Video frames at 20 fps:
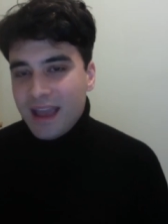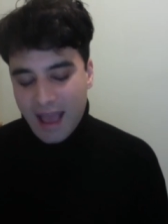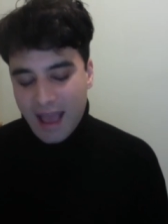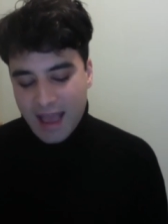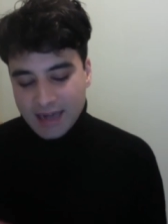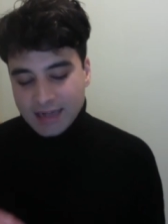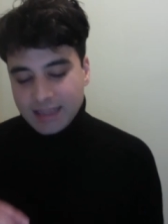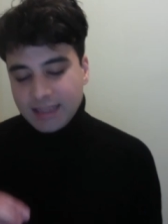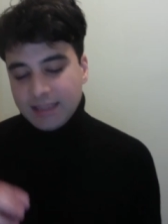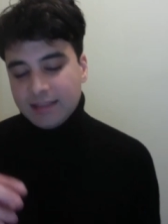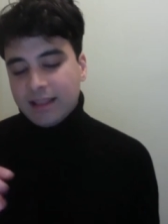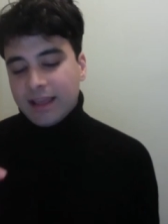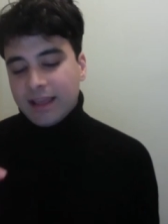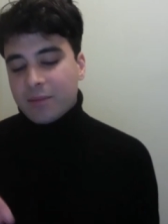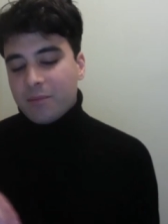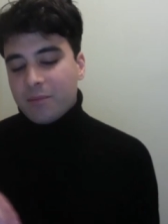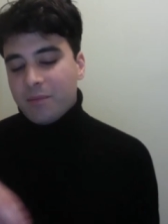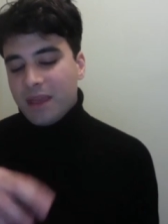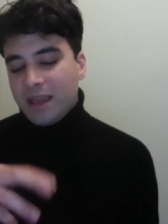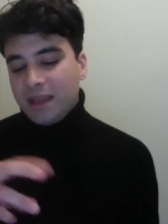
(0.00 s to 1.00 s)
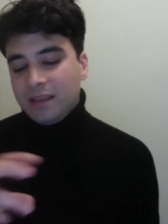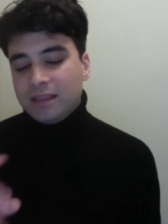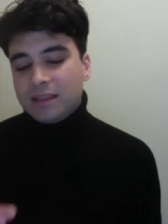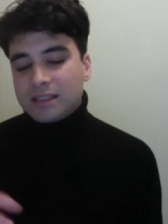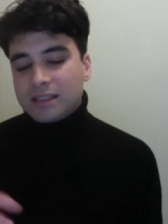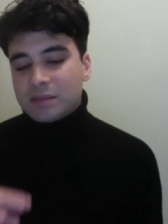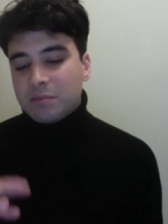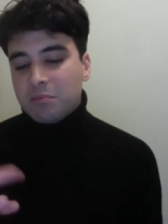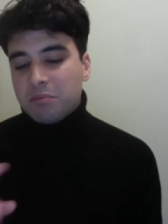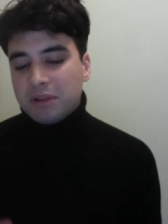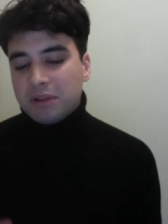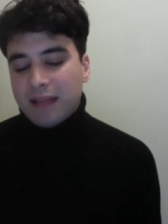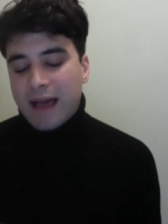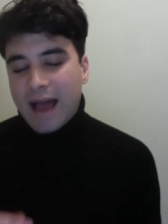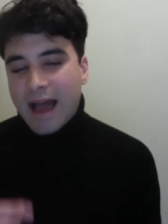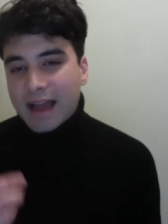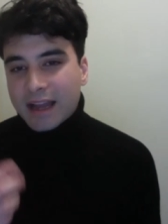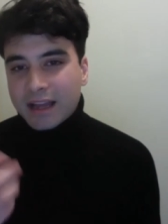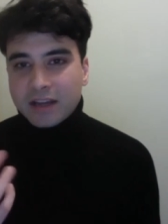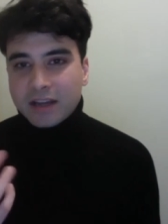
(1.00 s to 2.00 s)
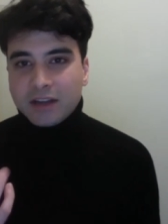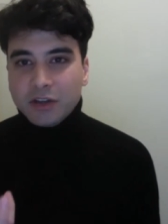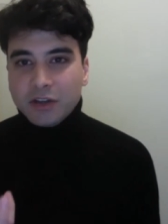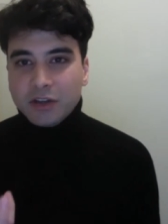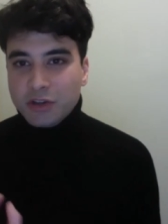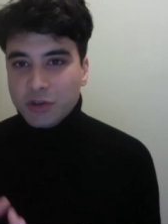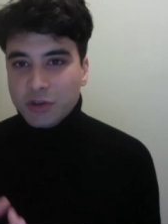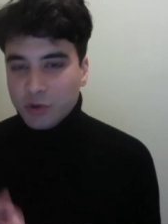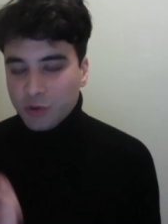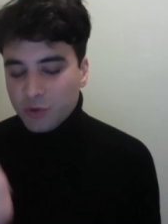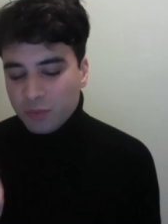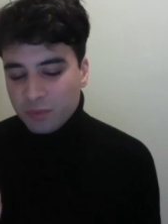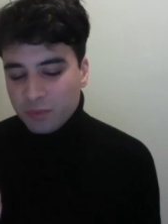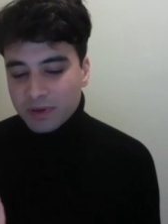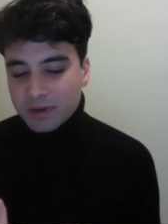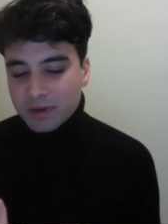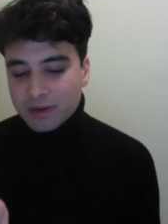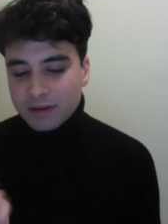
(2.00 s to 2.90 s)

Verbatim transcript: And he like made this black goop,